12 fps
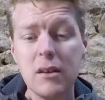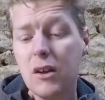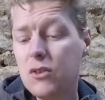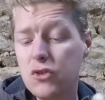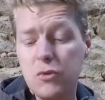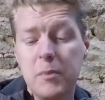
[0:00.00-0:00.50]

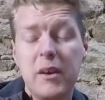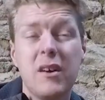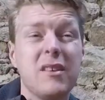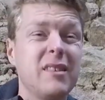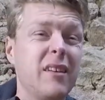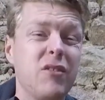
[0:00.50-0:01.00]
just
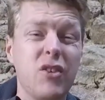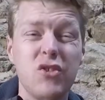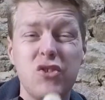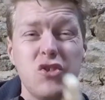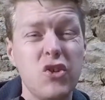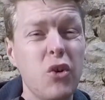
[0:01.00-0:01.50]
because I've got
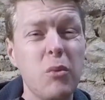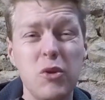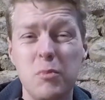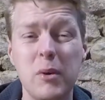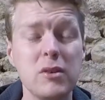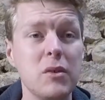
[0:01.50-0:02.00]
so much
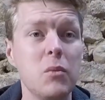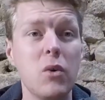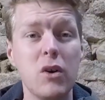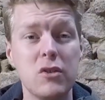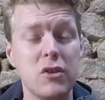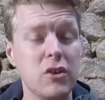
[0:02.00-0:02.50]
building
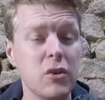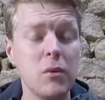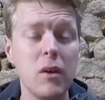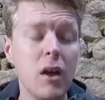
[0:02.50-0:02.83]
work to do.